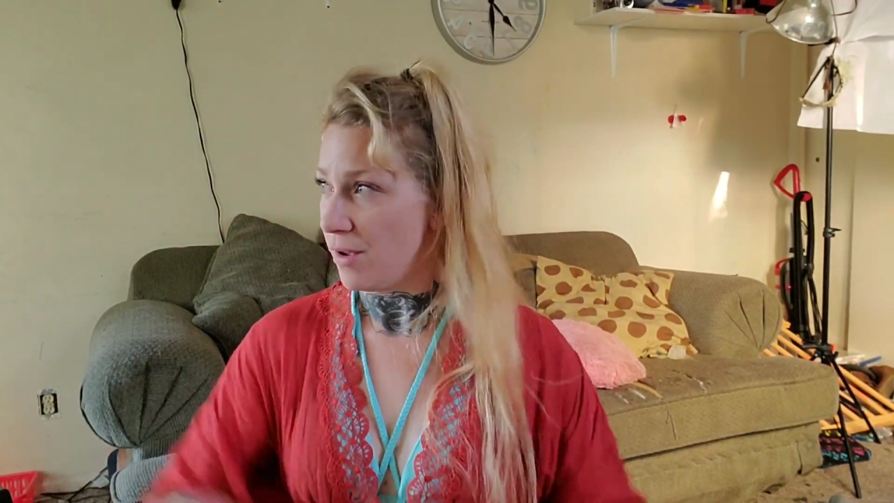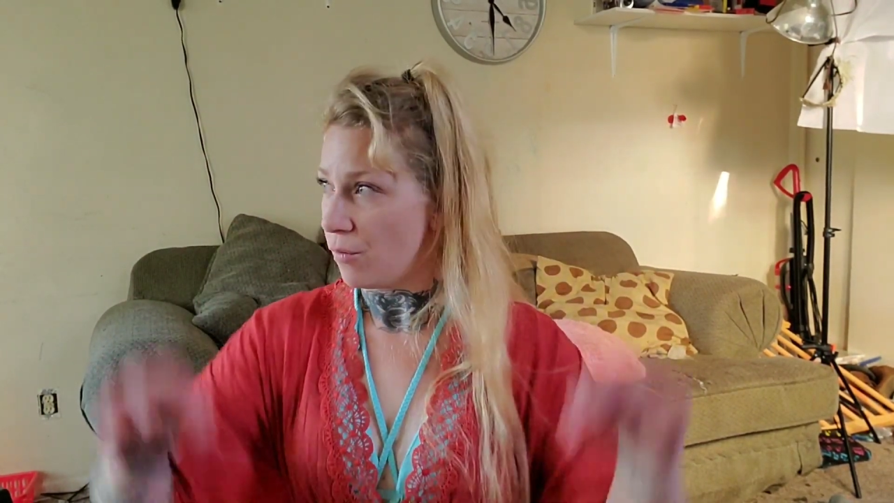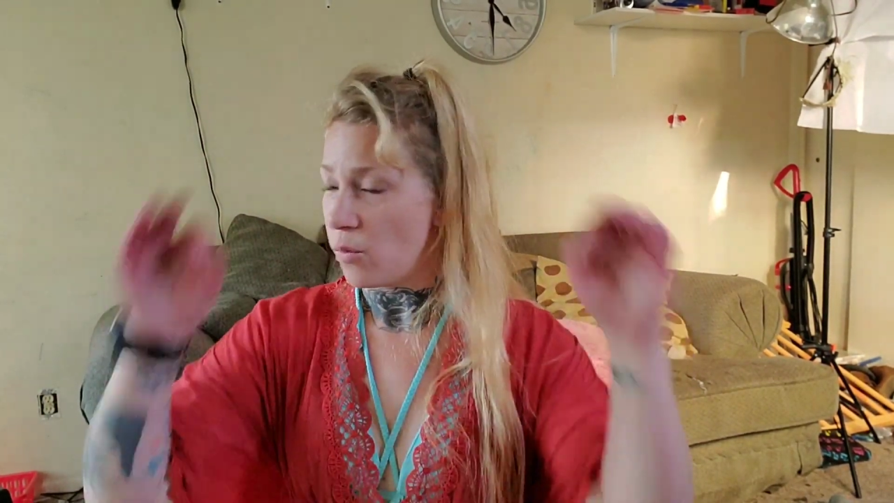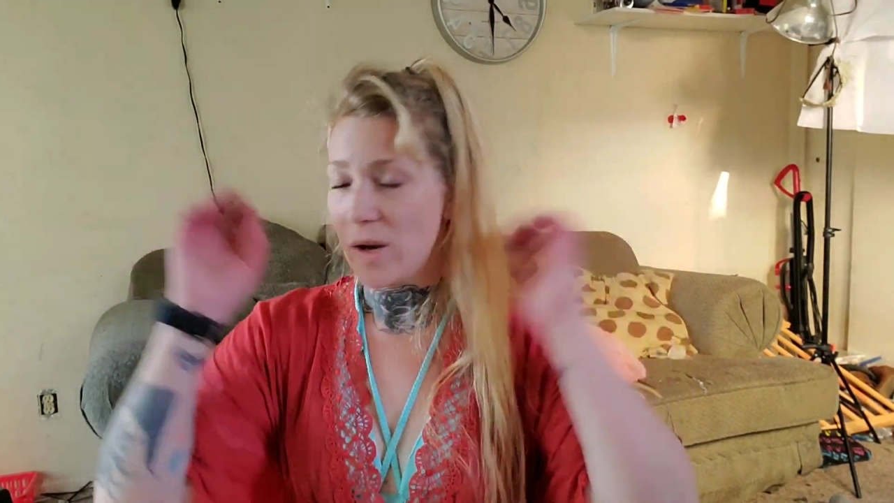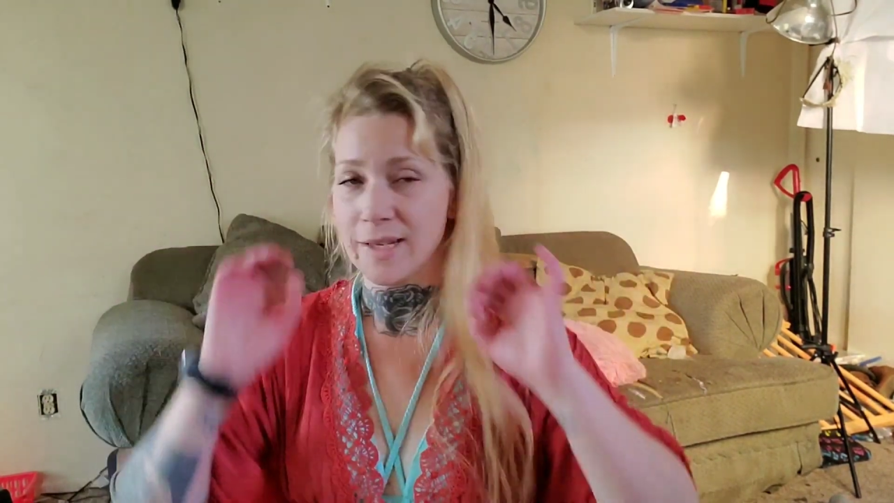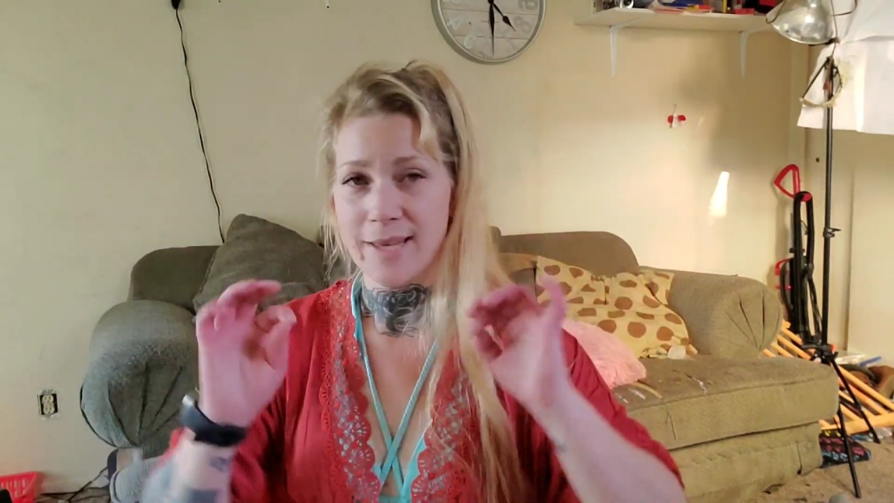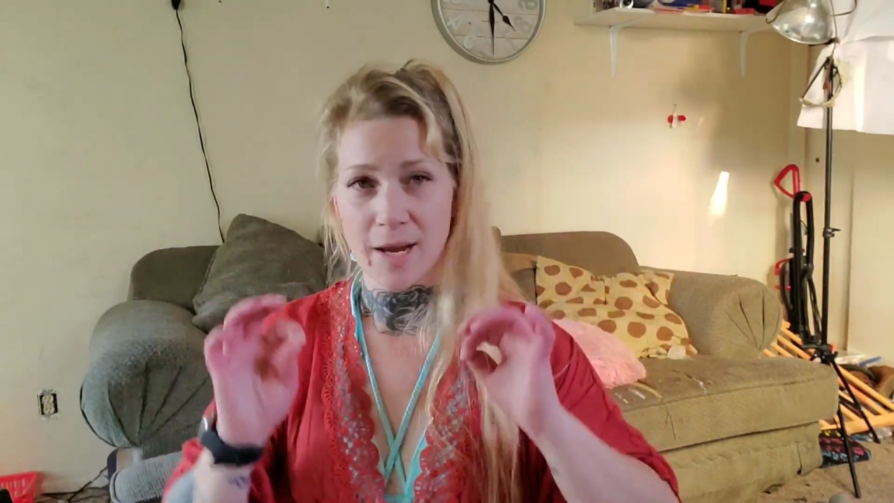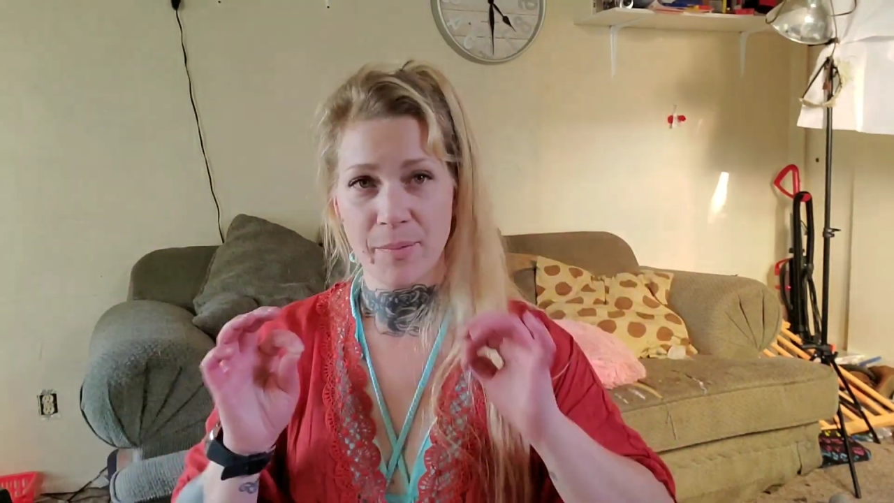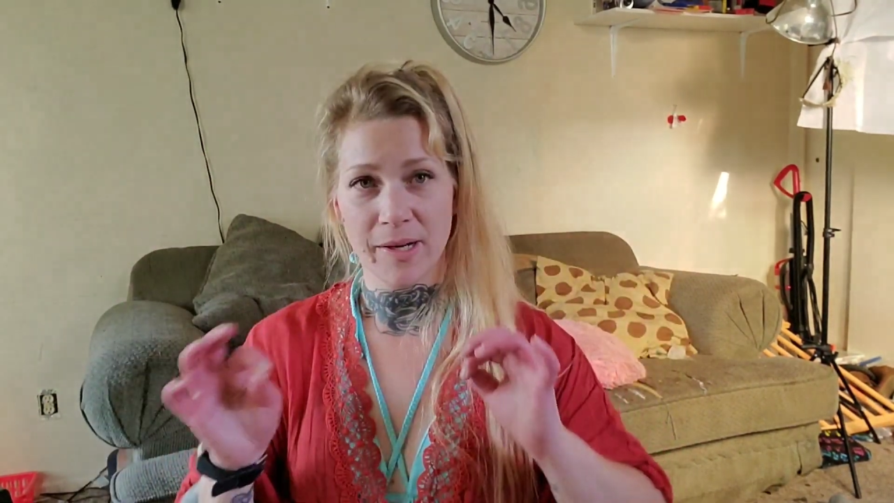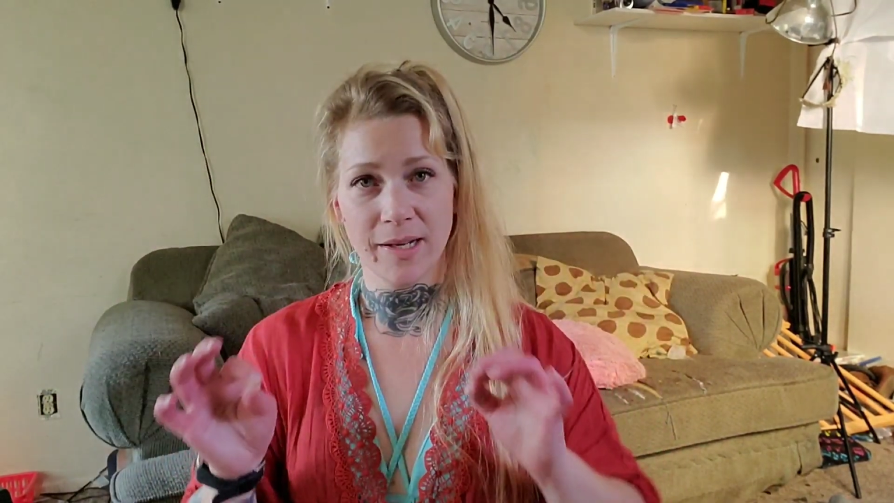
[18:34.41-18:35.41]
What is
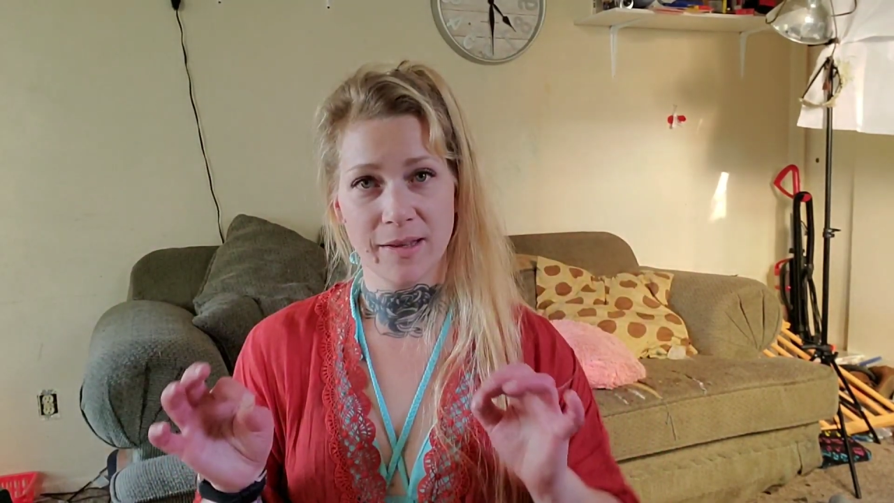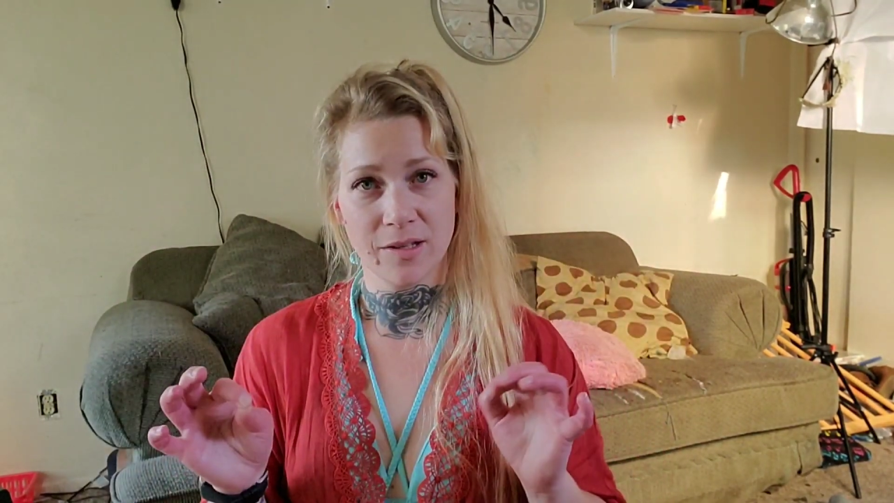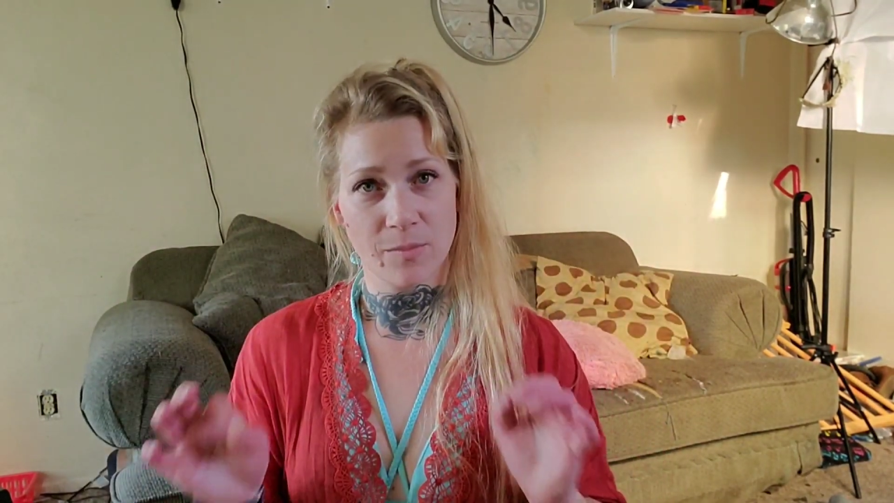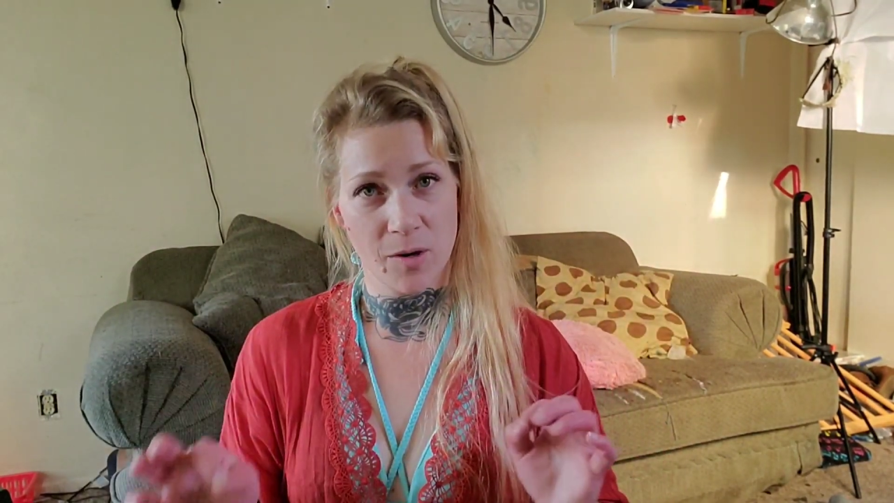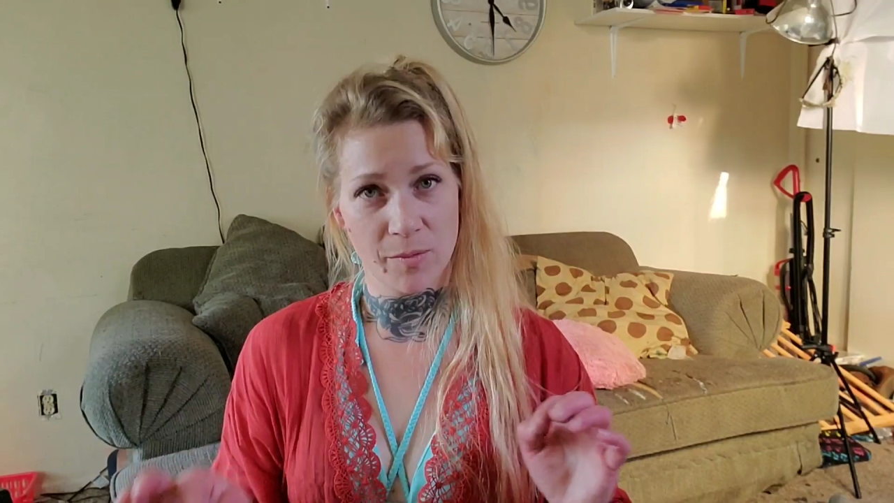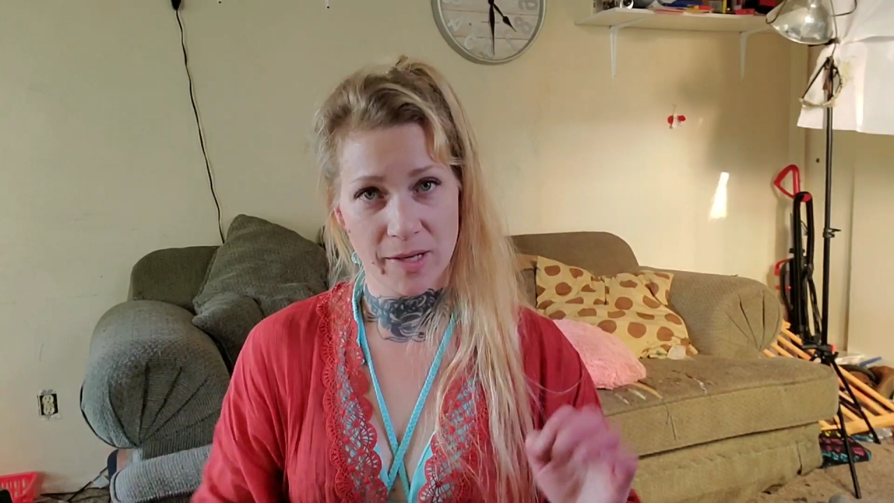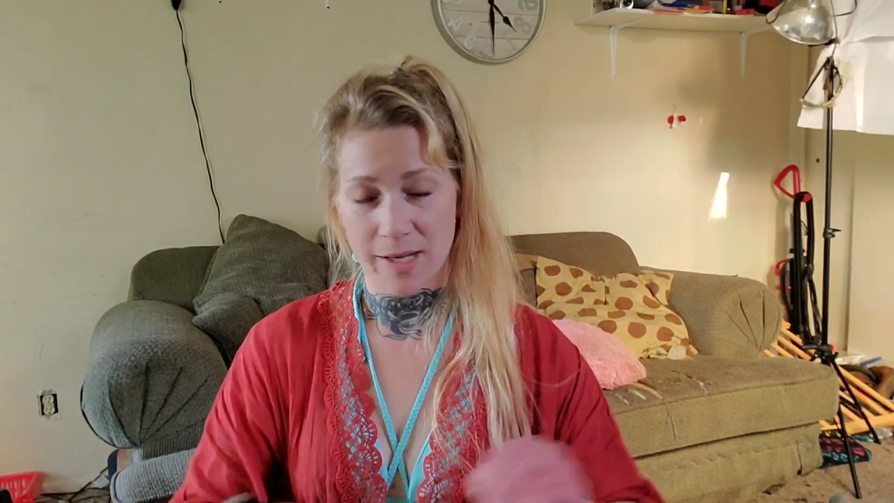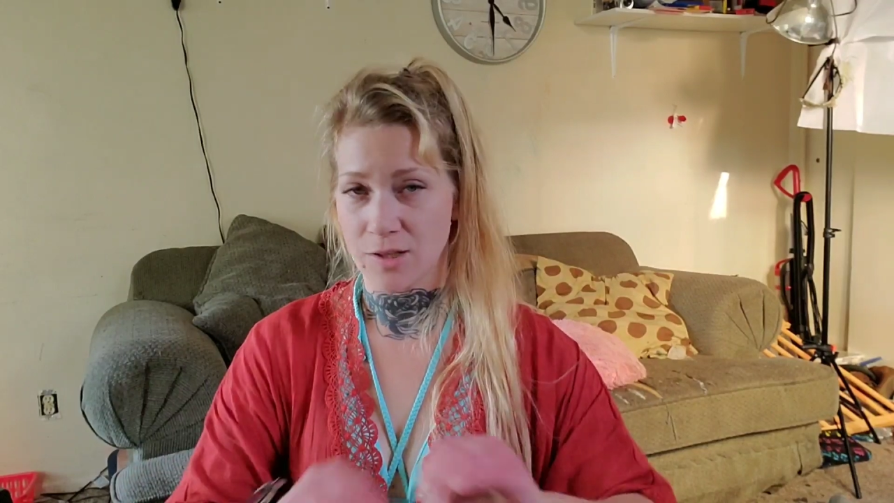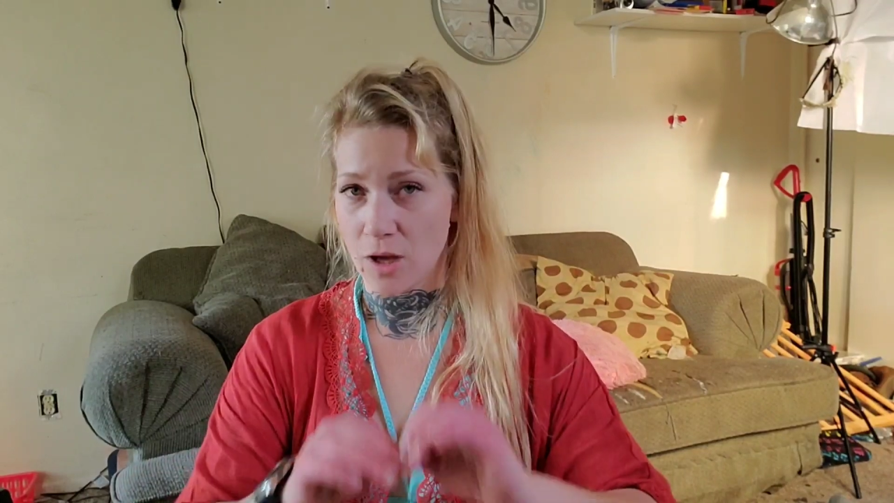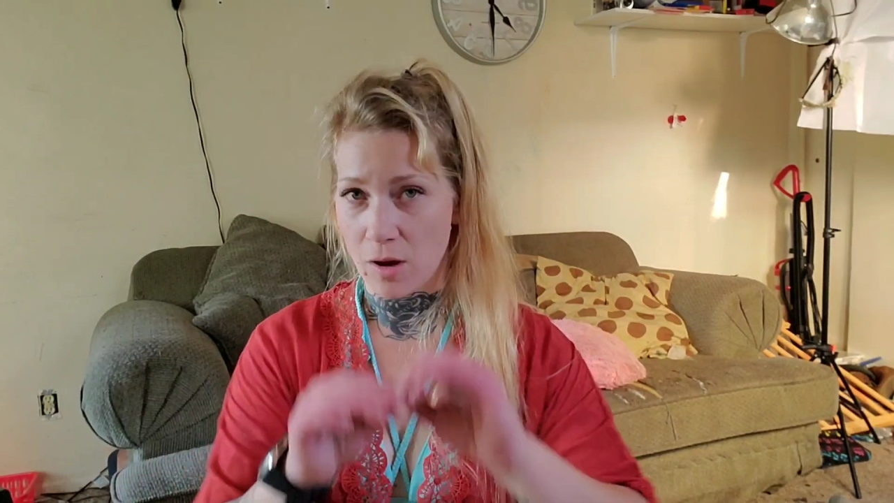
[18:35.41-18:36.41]
happening in this moment is